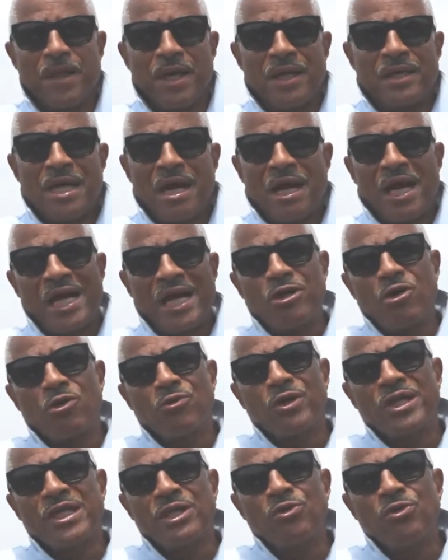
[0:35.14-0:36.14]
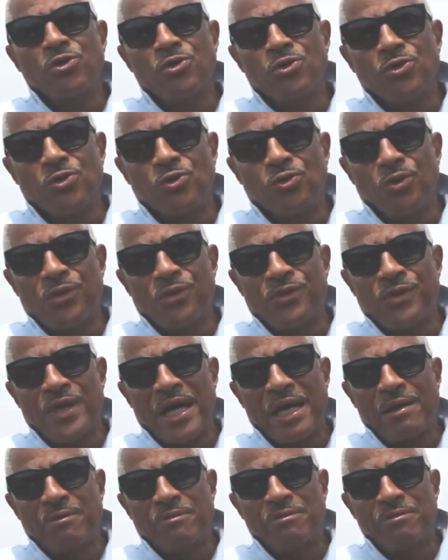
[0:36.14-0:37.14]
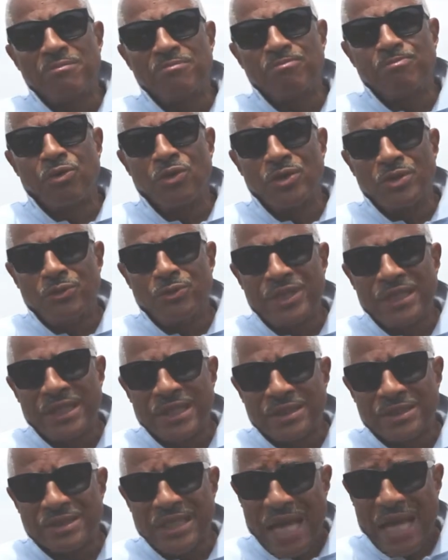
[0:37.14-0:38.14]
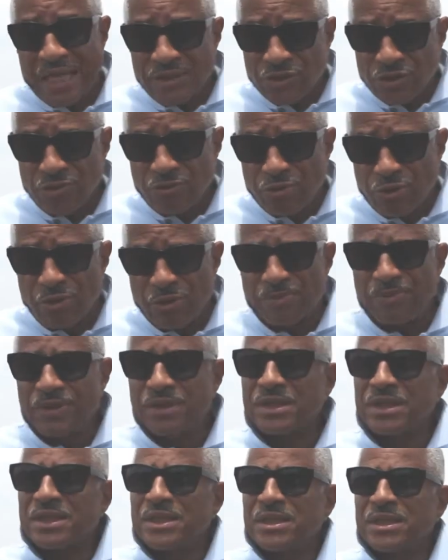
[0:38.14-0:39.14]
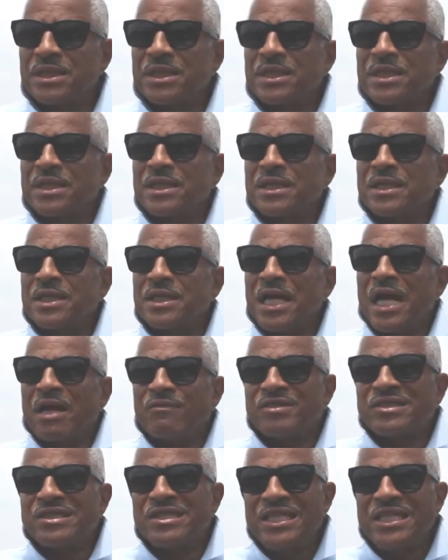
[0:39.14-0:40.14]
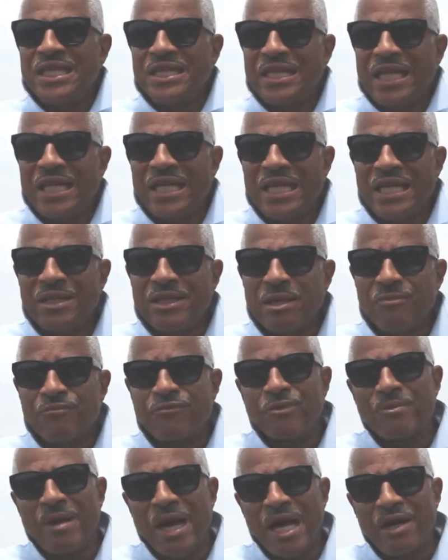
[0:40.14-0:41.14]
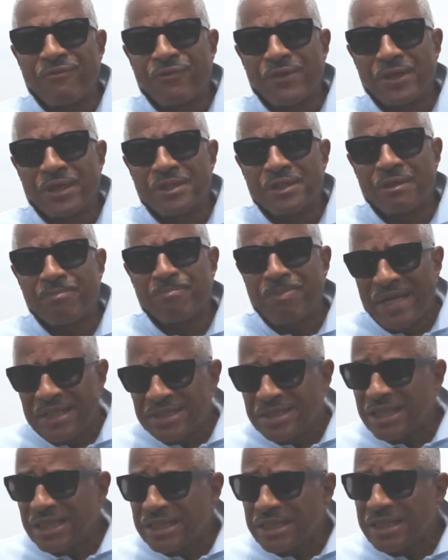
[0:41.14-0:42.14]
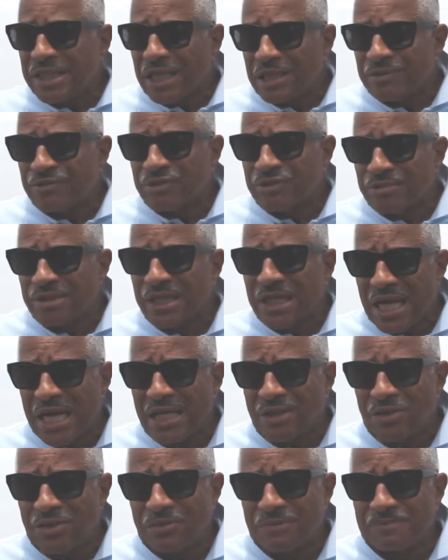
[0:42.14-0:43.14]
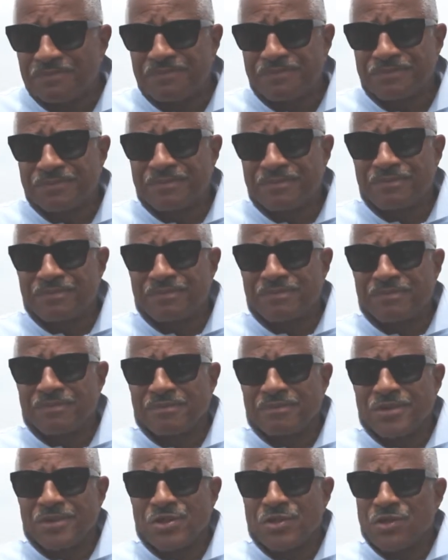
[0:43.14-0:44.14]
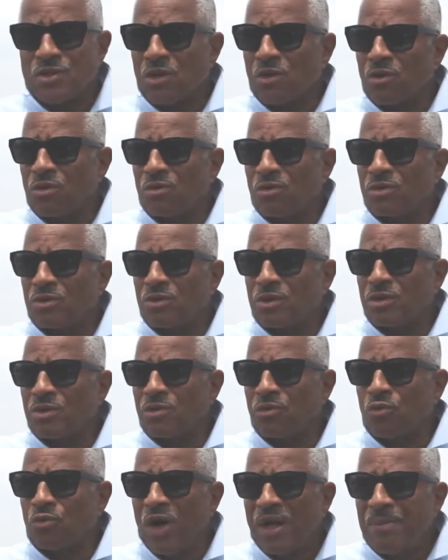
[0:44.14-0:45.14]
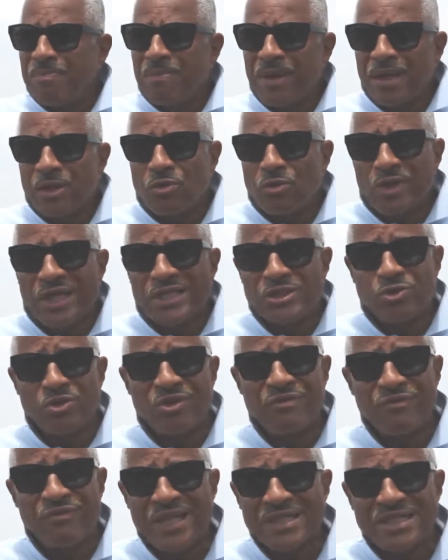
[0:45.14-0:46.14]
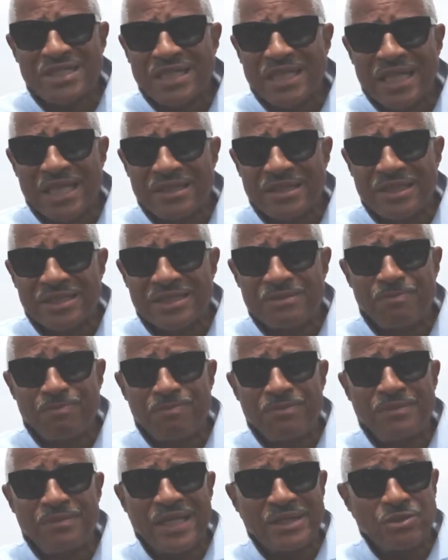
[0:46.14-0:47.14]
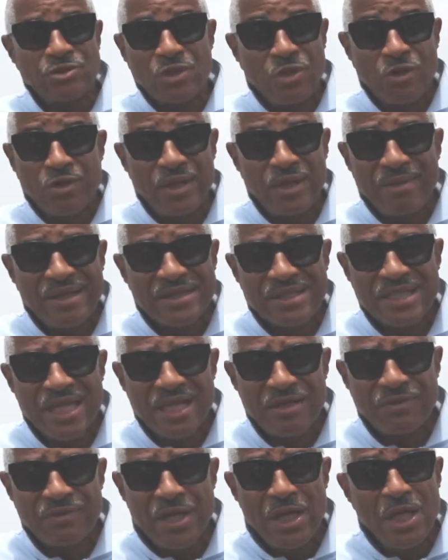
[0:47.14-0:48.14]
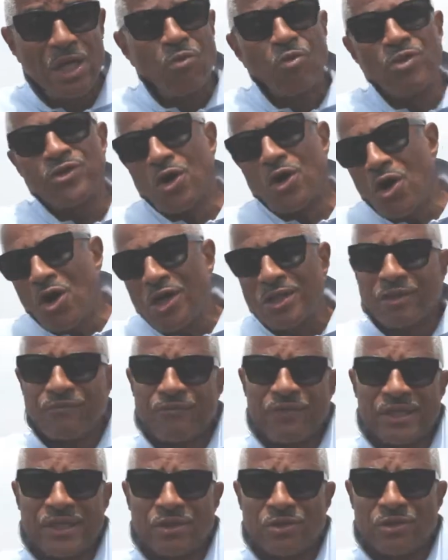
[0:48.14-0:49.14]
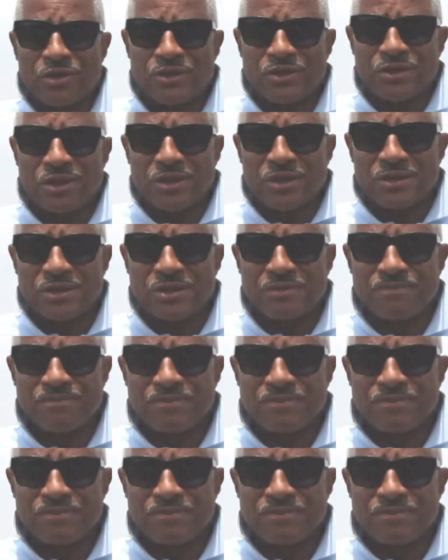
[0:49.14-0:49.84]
Now, I already knew that Puerto Ricans, as a group, have a DNA in them from Africa that basically comes from the Congo. So, what better way to investigate this than to go there myself with all the Fania AllStars?